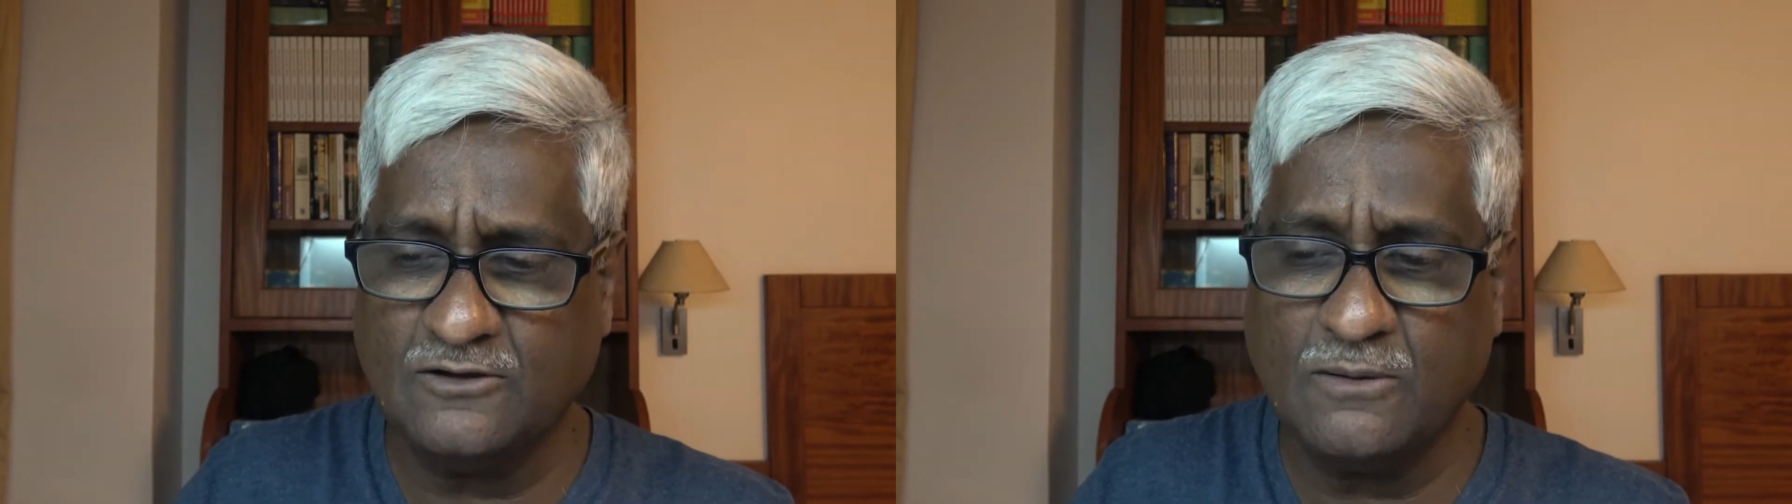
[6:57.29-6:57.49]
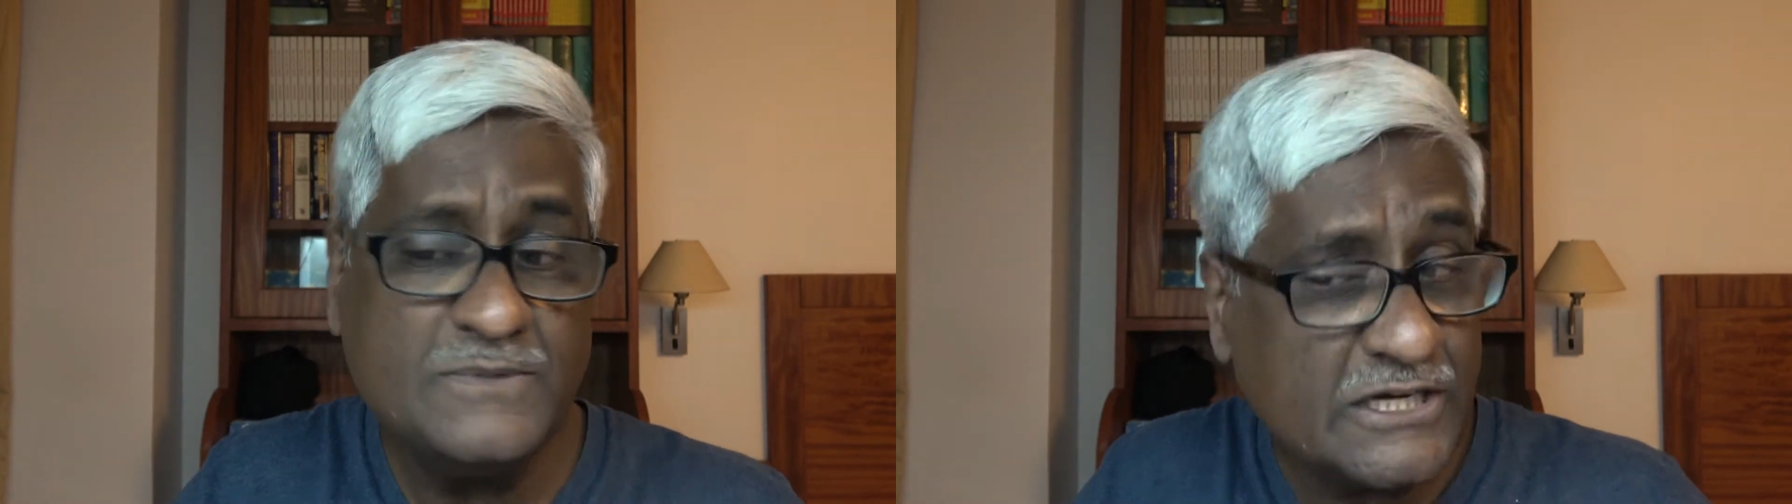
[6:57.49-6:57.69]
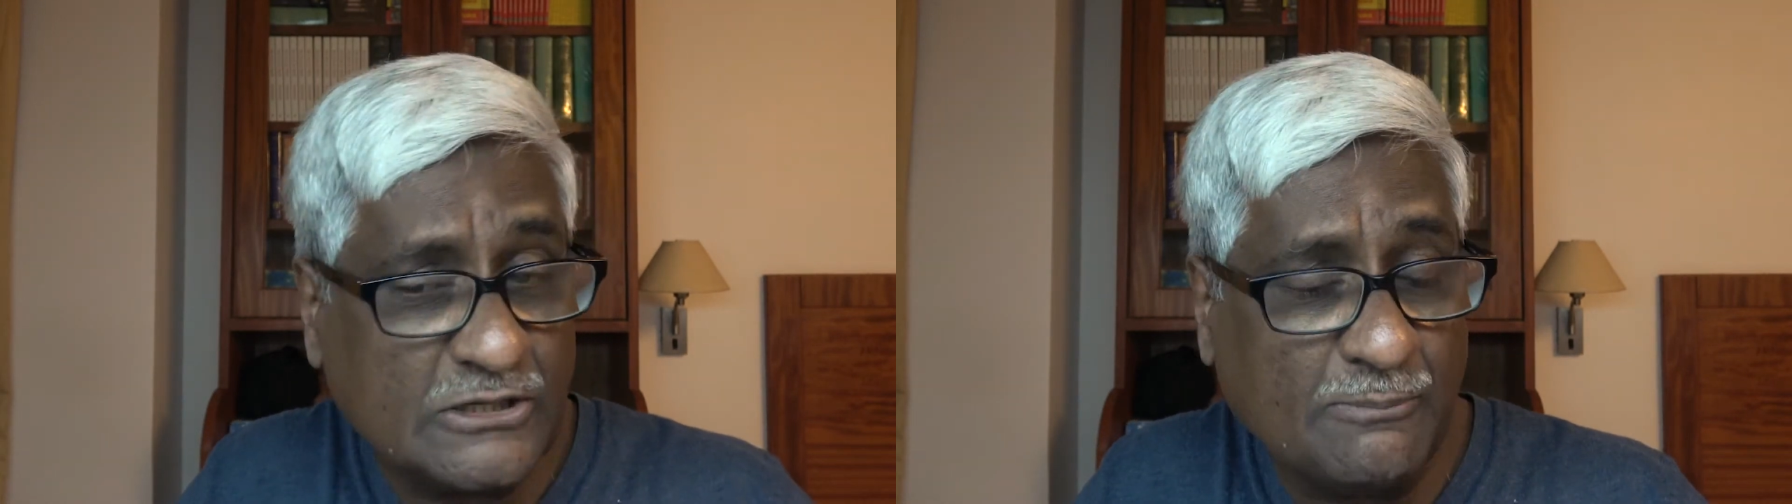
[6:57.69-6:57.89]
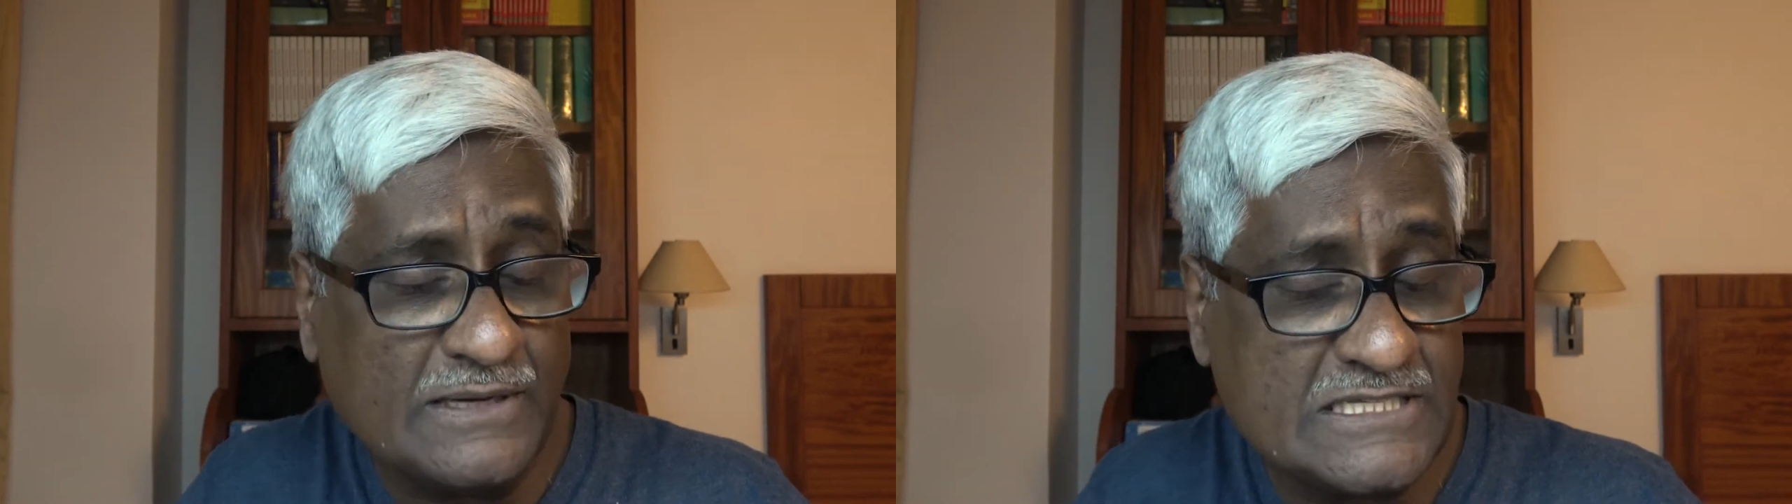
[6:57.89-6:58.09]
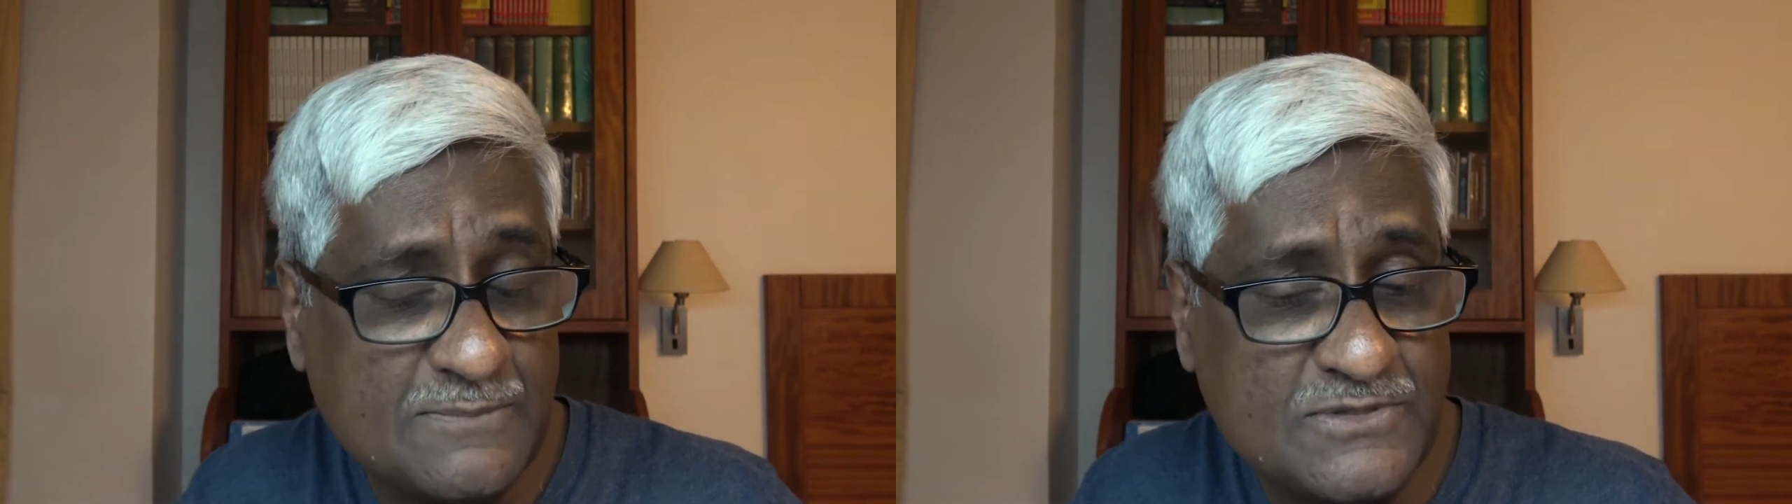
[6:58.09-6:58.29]
Object of
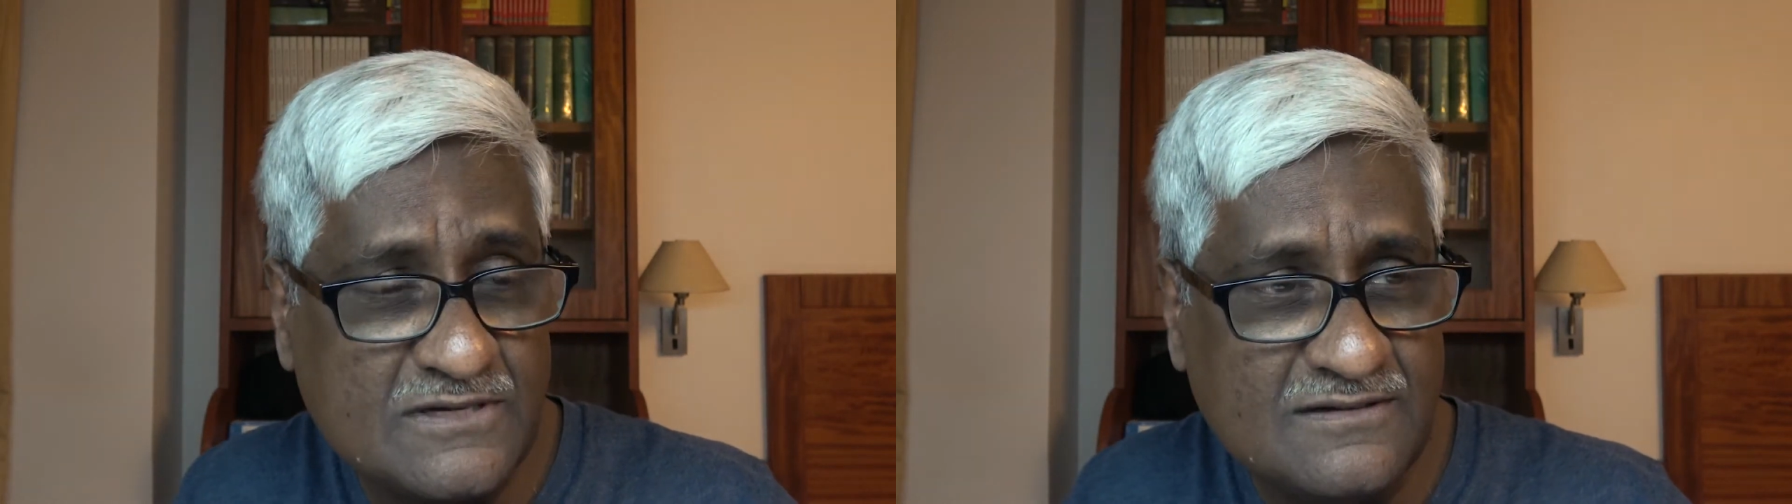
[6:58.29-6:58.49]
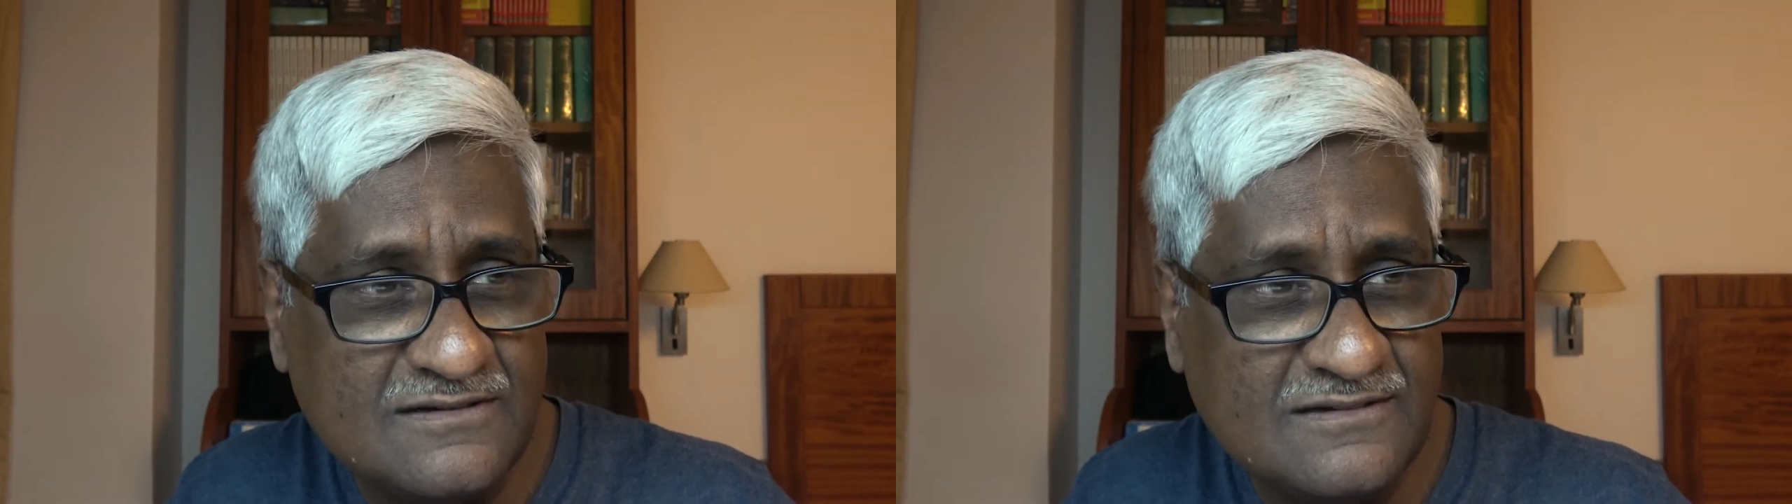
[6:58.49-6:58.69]
perception.